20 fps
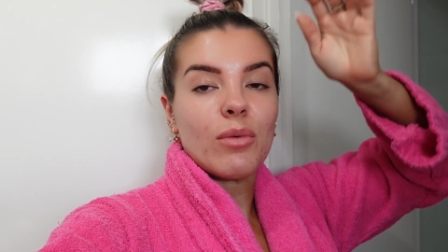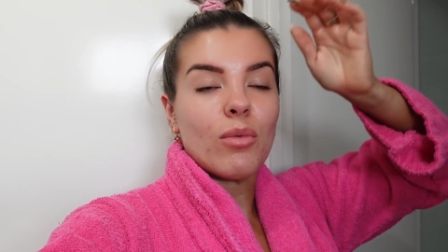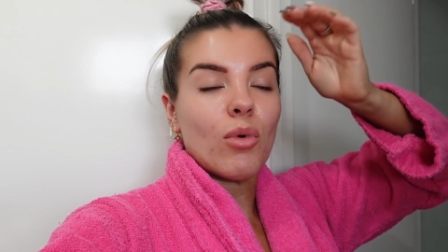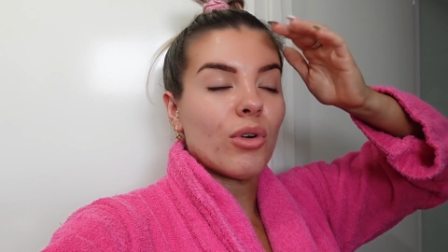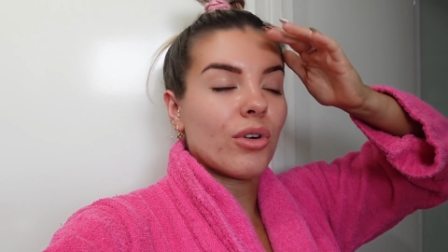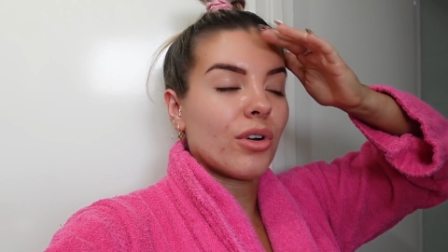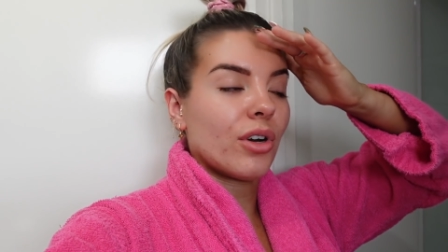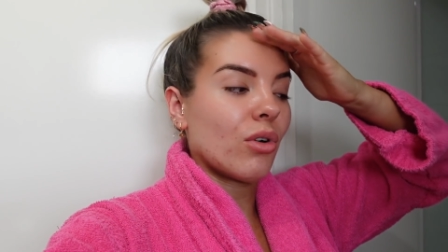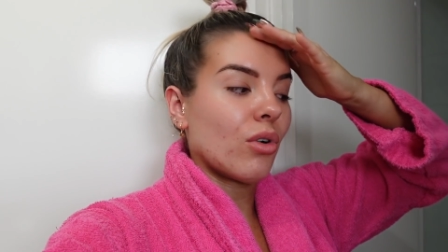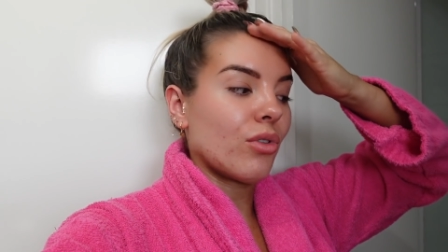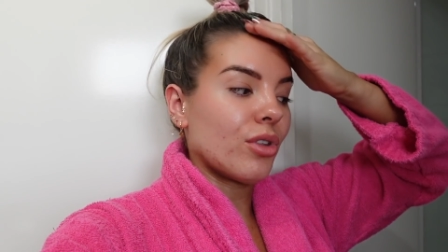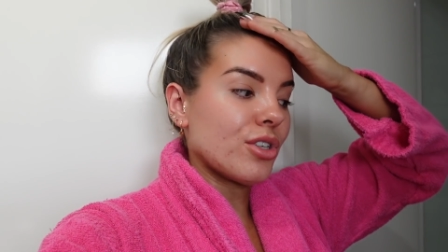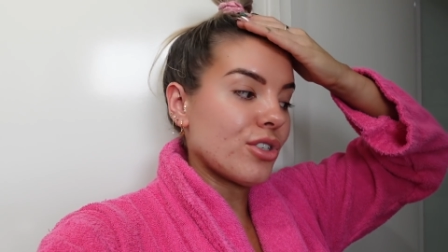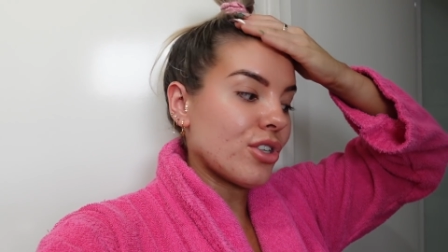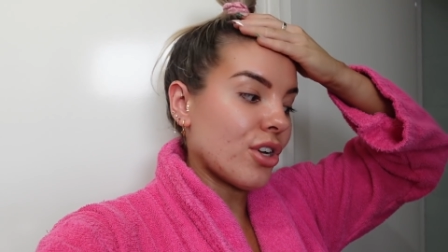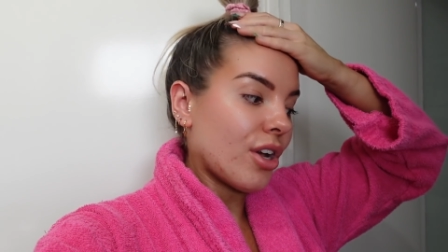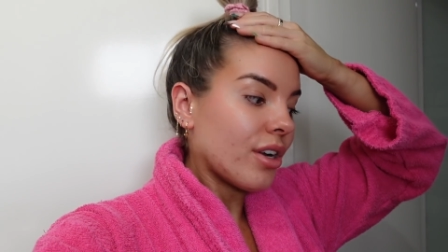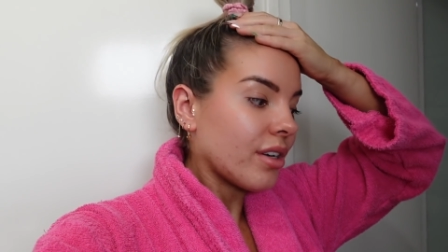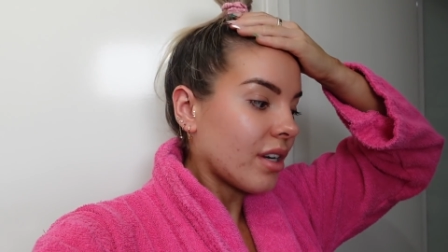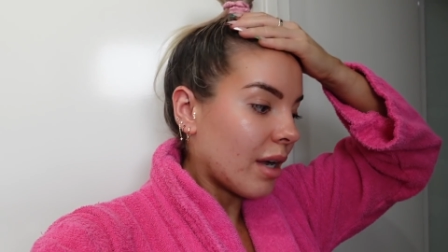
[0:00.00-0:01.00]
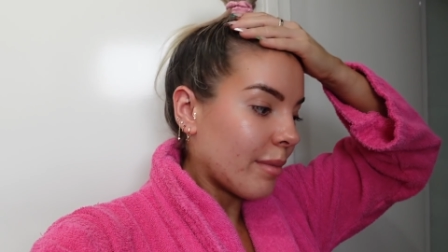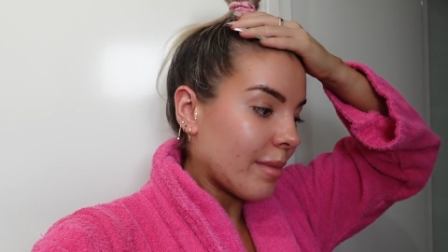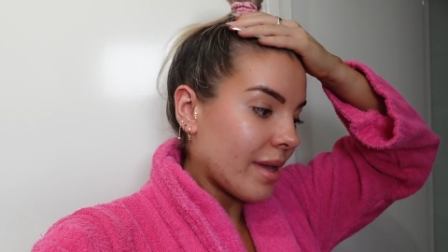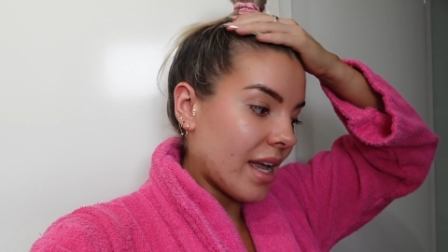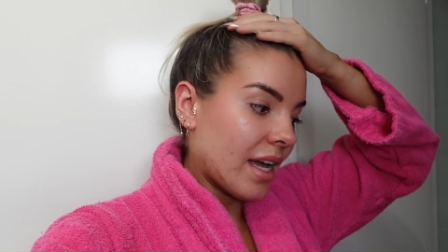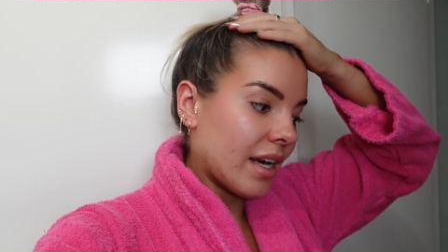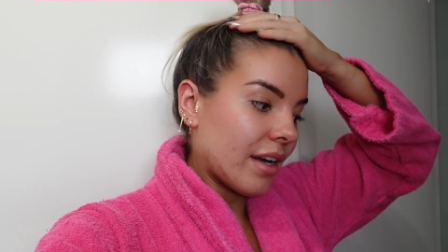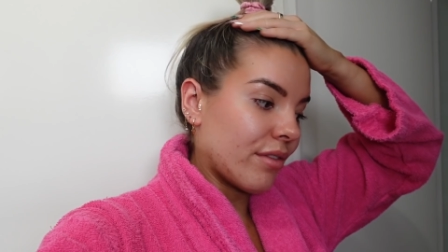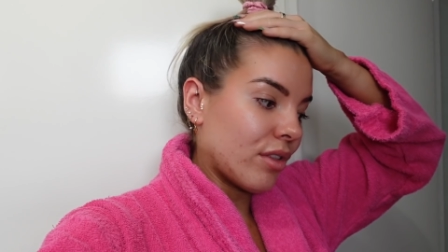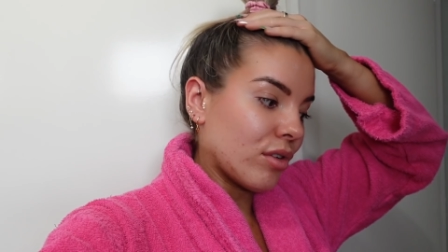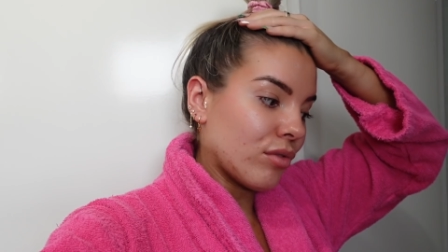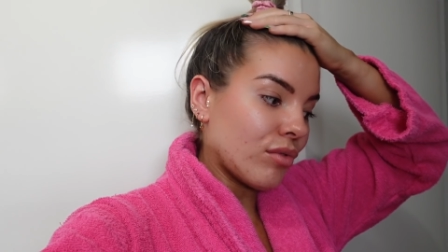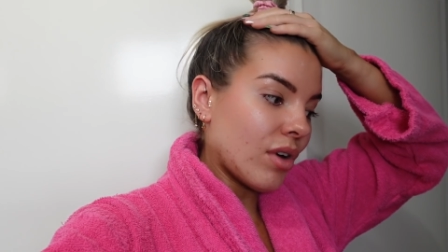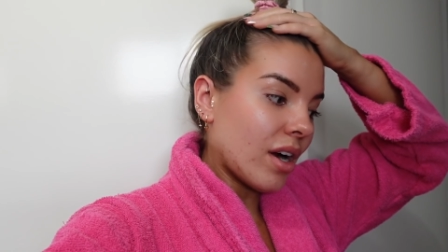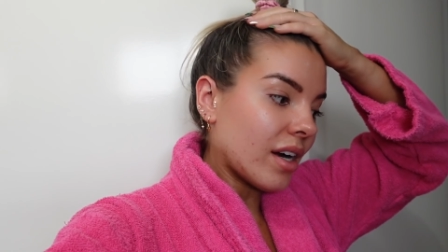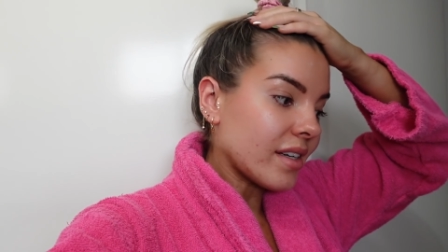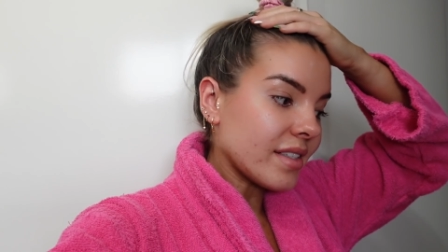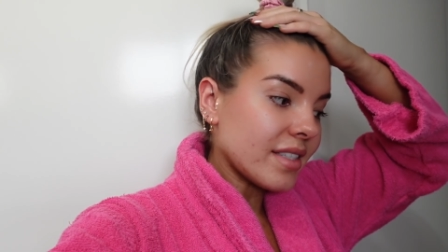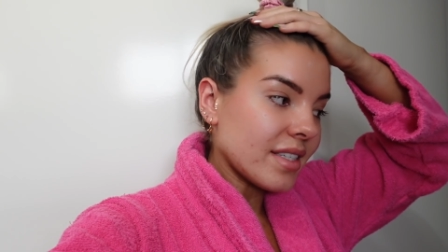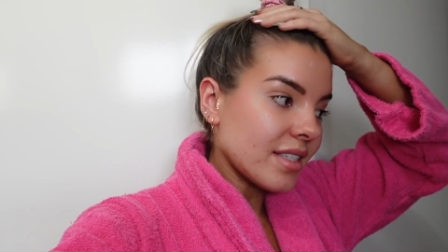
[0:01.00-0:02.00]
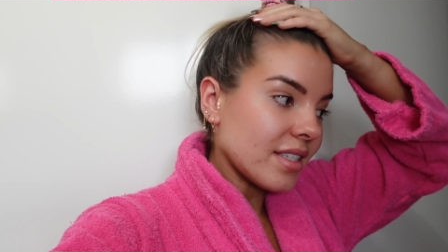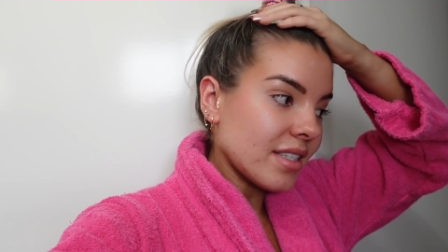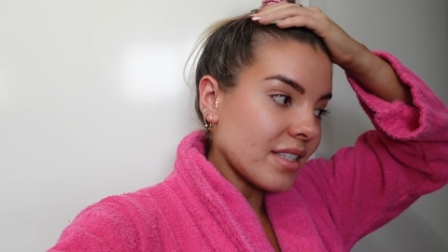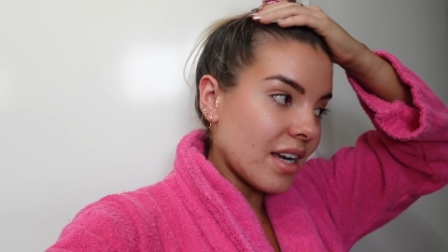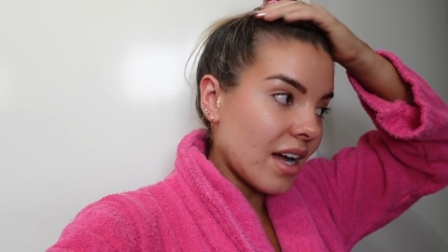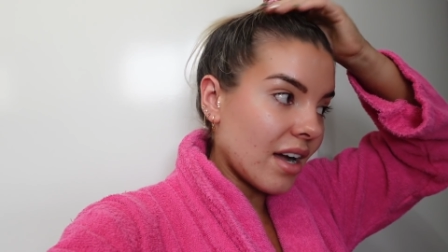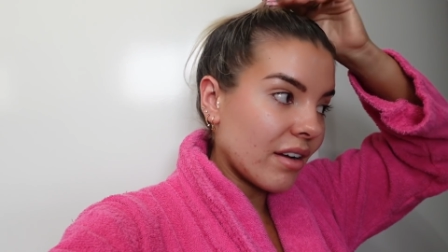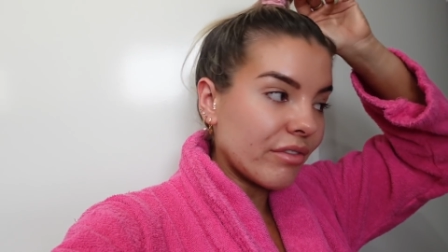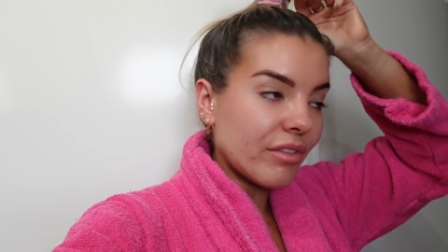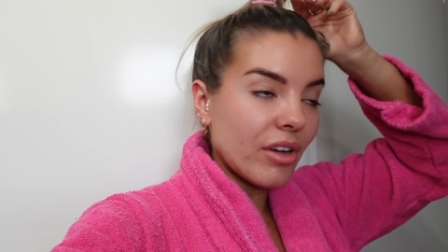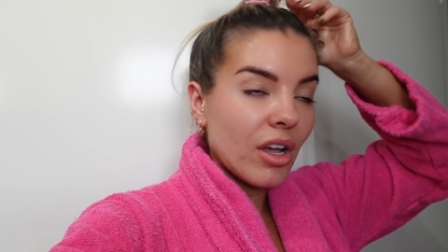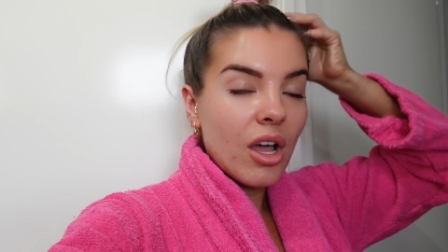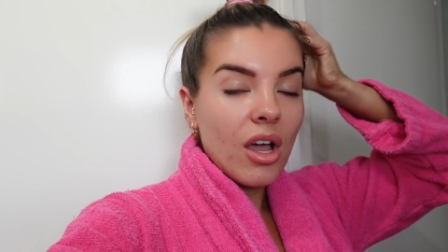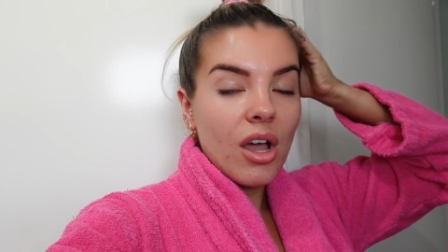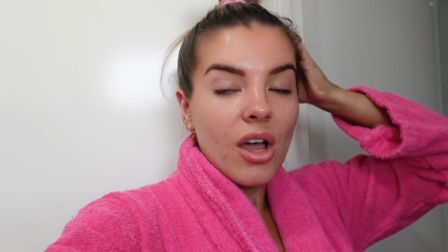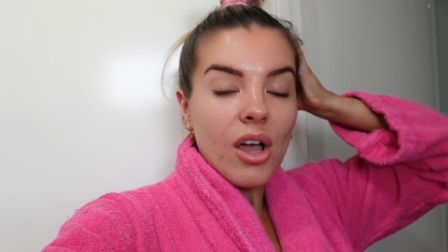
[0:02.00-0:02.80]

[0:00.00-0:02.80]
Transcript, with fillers: water and all the dirt coming out of the rugs and stuff.